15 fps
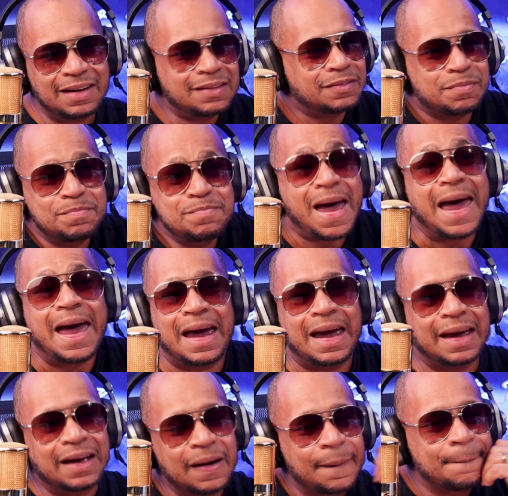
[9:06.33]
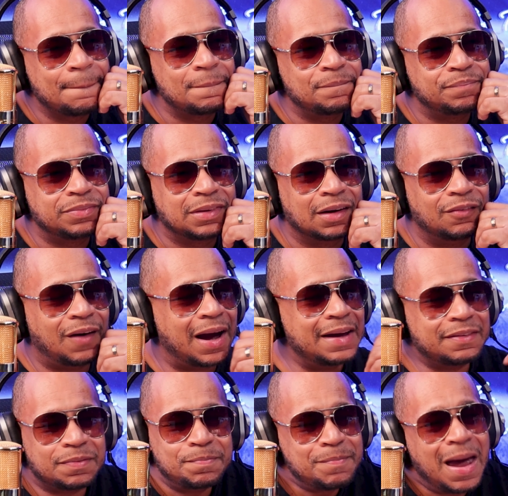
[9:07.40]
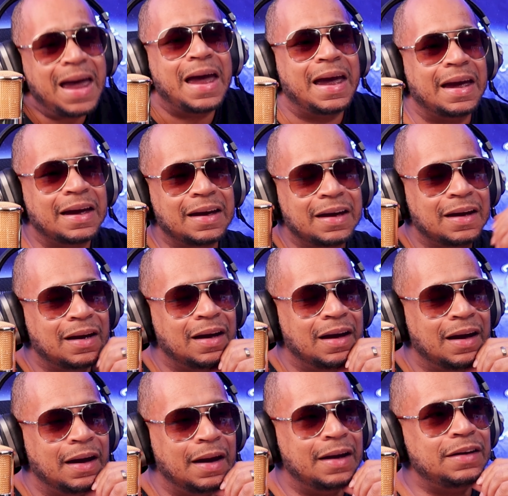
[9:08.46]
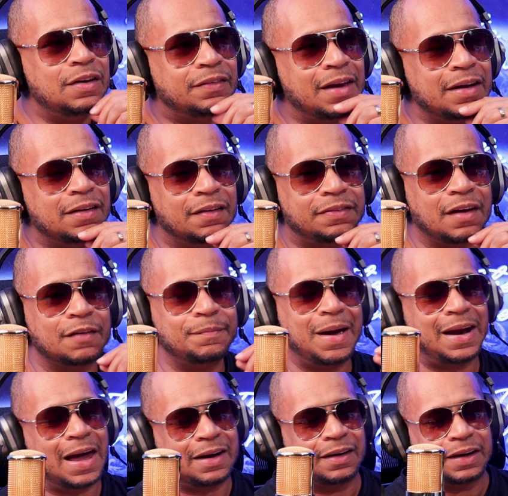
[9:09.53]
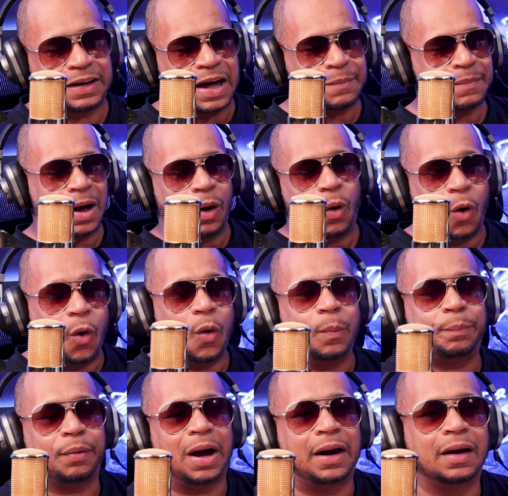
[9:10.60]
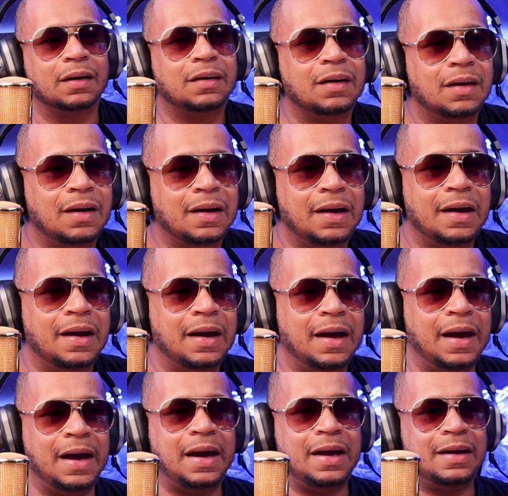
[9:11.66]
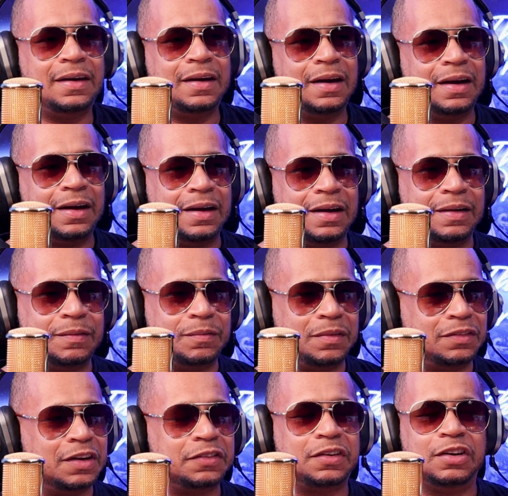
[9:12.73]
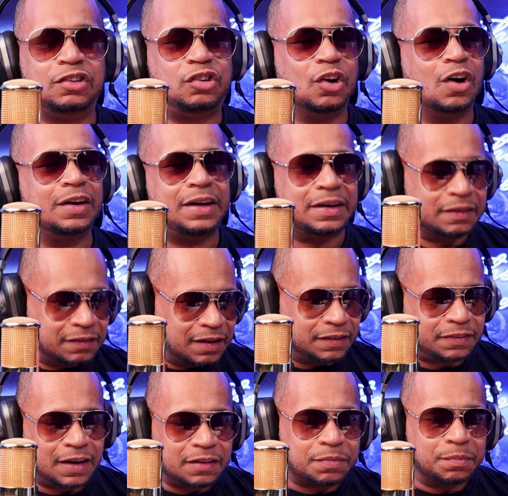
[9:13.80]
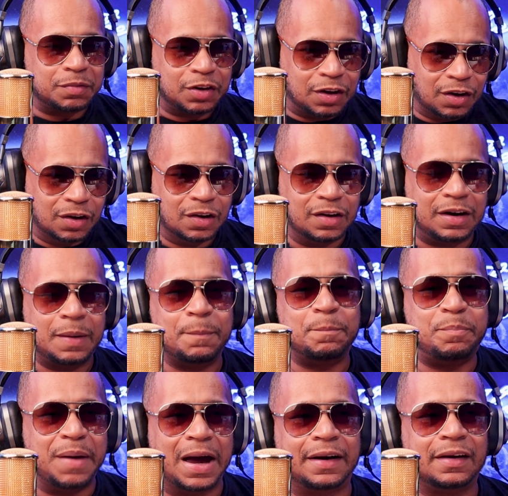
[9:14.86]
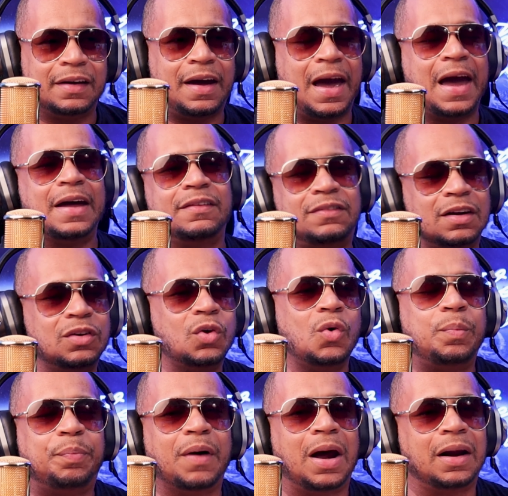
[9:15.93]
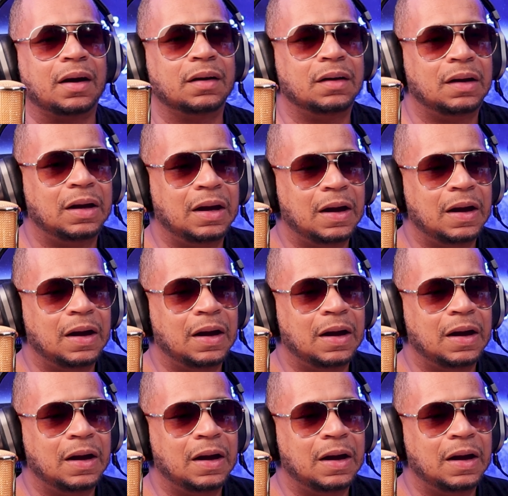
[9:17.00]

It's meh. Right? It's meh. And you think to yourself, man, I could have kept my old product and uh, just enjoyed it This is good and better as the new product.